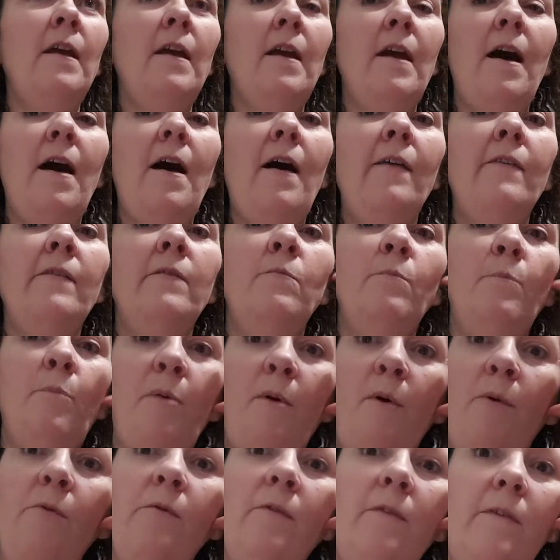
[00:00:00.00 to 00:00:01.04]
cars and
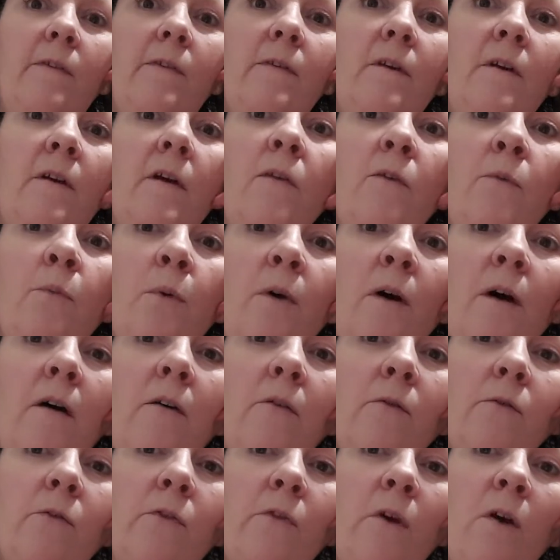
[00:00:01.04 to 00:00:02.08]
boats as
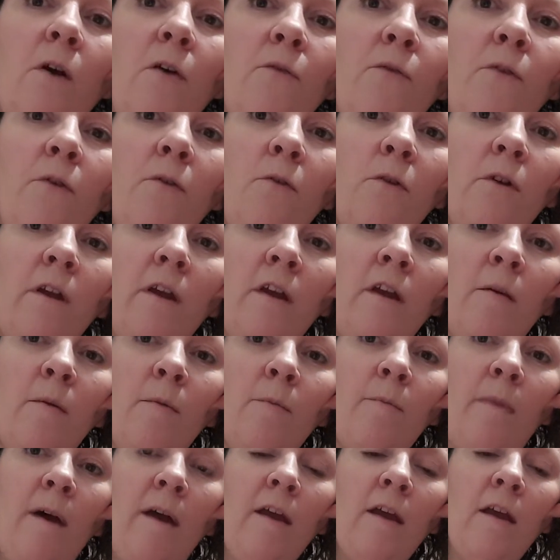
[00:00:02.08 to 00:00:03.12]
well. So if you're looking
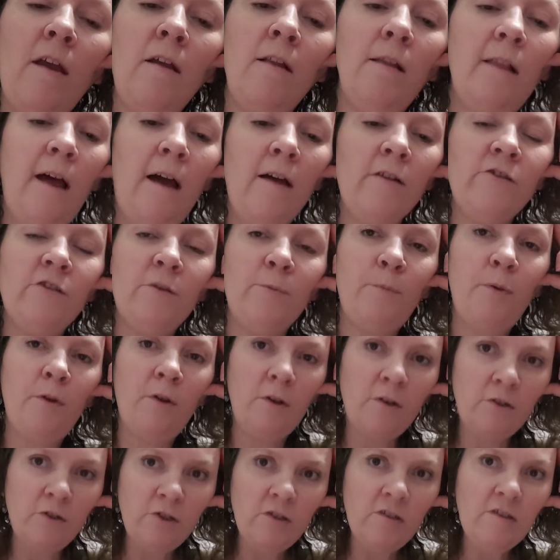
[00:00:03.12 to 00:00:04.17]
at making larger
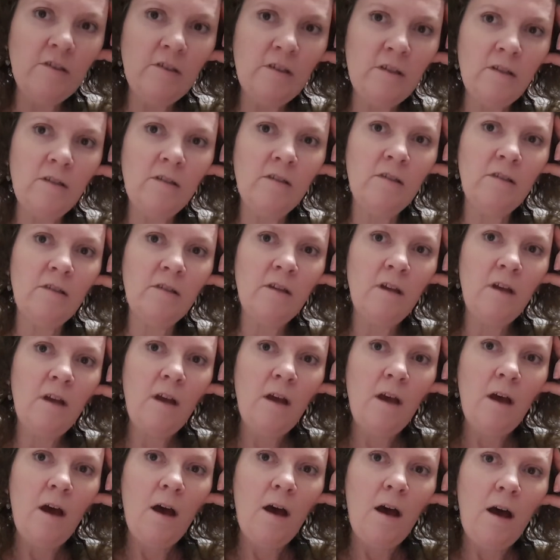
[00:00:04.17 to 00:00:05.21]
purchases,
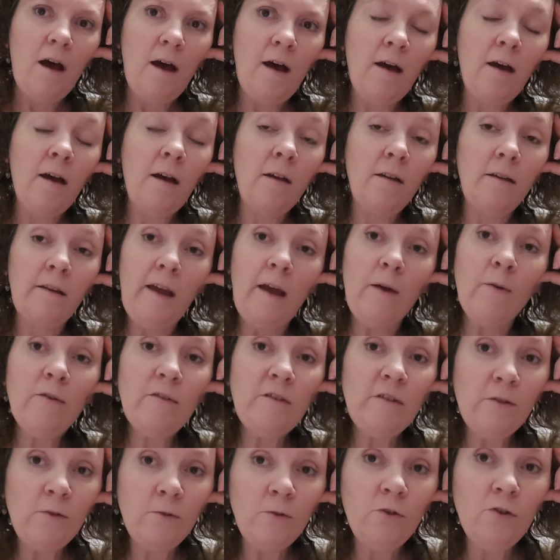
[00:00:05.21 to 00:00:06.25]
now
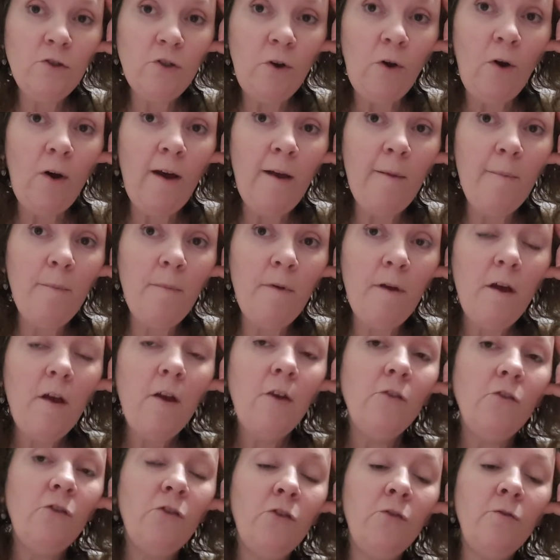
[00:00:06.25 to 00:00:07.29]
is a good time.
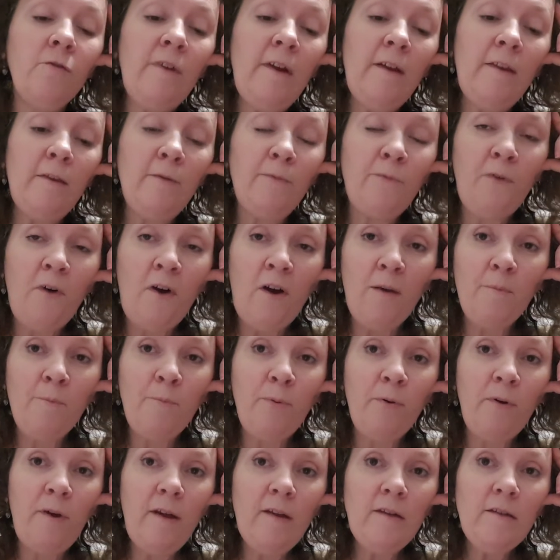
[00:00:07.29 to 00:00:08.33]
Do read the fine
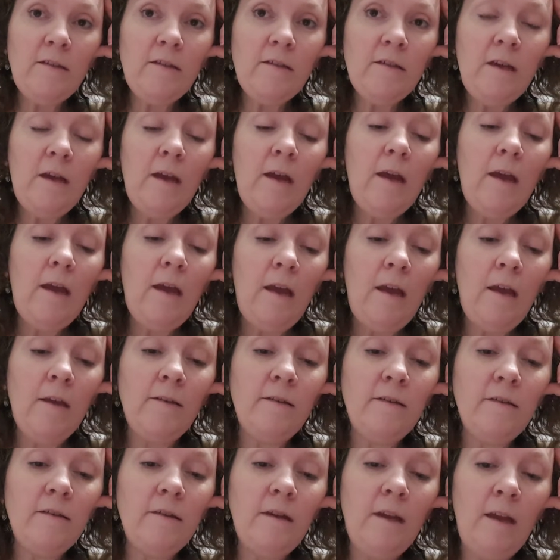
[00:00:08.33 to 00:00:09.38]
print.
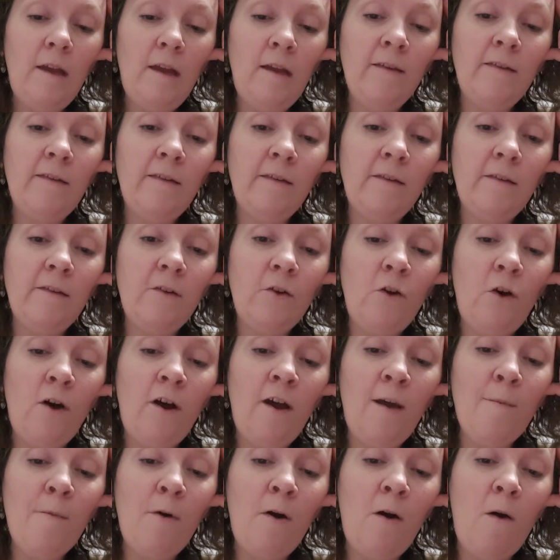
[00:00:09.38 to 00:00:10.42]
It is a
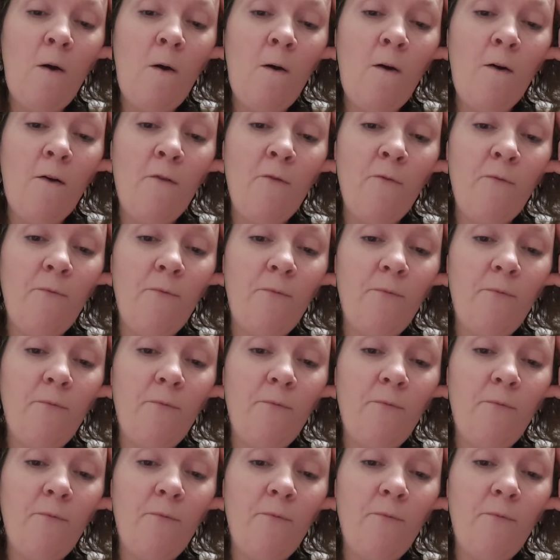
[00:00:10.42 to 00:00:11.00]
time of